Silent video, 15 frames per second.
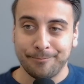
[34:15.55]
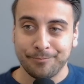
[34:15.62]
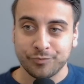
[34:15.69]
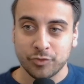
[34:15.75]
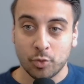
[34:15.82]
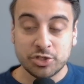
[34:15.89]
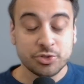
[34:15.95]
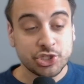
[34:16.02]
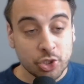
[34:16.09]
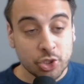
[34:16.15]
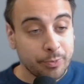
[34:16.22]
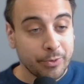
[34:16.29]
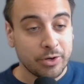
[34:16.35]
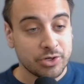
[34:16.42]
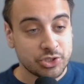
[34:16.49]
which was
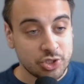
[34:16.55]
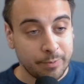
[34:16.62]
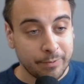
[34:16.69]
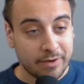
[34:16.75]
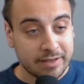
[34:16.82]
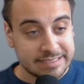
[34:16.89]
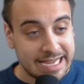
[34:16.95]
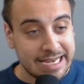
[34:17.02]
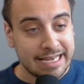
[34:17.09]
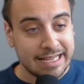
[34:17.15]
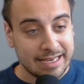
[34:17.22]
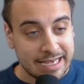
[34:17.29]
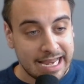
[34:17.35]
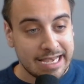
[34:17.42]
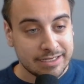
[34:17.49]
super, super exciting.
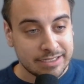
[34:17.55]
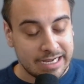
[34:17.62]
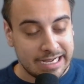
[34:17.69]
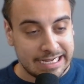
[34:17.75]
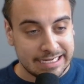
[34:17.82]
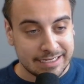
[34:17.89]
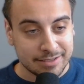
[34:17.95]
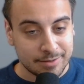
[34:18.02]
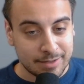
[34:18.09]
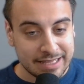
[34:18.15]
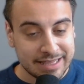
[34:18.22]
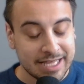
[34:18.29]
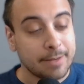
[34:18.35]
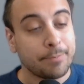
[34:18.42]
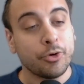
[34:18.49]
And I
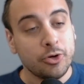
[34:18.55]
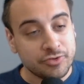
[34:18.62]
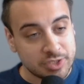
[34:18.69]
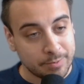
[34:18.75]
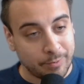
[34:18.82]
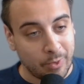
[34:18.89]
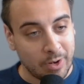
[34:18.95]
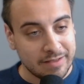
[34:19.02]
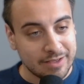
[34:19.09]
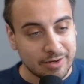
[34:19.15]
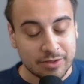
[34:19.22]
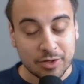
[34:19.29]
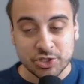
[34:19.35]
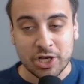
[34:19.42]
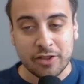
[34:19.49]
think proves the point.
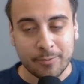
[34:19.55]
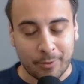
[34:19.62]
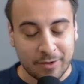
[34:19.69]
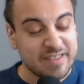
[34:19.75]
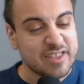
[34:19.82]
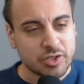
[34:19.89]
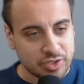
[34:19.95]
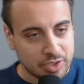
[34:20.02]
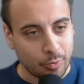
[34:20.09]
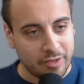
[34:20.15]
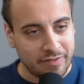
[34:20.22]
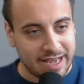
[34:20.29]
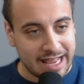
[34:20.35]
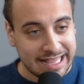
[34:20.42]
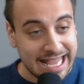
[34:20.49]
There's another point. This is one
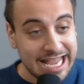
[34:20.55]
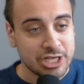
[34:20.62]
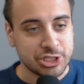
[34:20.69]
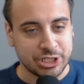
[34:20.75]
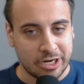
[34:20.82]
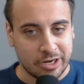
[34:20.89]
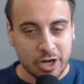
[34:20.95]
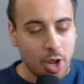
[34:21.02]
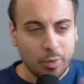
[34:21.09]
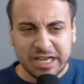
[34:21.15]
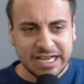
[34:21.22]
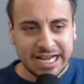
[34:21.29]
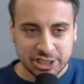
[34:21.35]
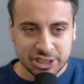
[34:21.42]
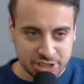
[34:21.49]
that I can share. We didn't
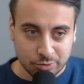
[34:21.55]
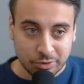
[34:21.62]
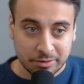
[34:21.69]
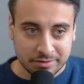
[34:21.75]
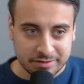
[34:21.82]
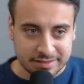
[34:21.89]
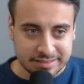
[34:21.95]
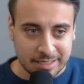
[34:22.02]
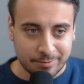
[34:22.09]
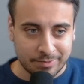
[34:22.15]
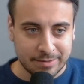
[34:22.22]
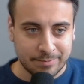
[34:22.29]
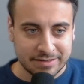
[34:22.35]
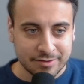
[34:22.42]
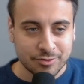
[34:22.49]
actually work with this company,
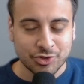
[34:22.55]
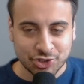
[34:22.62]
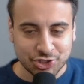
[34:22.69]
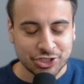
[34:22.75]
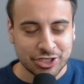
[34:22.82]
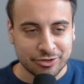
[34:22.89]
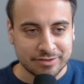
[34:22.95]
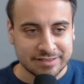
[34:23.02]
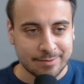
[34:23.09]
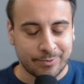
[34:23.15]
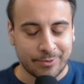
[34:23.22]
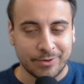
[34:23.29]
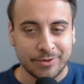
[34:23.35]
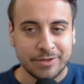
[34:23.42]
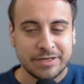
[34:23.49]
but this was just another
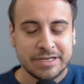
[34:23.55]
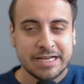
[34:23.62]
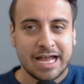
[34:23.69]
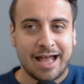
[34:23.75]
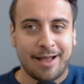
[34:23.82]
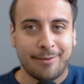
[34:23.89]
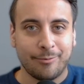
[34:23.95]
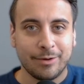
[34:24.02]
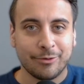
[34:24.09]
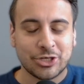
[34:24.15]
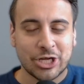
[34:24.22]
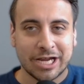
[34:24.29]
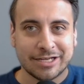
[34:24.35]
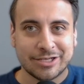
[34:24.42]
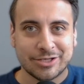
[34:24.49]
example. We were
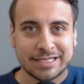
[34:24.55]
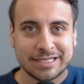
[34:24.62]
talking to